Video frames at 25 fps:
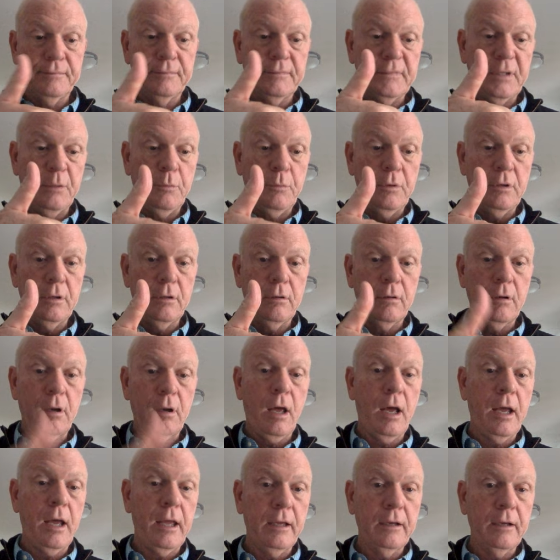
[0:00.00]
Give me a little
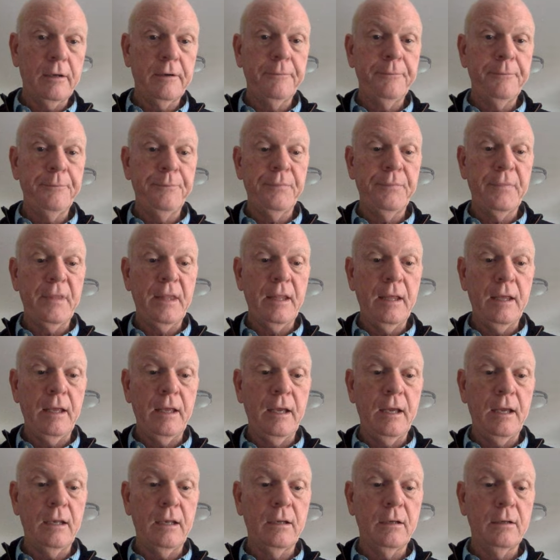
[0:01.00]
like,
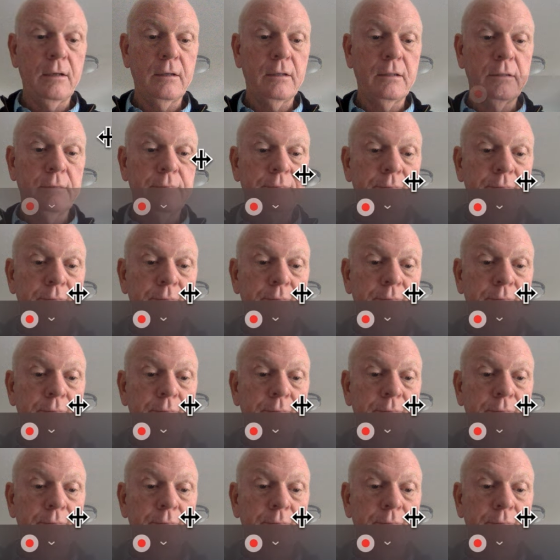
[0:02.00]
and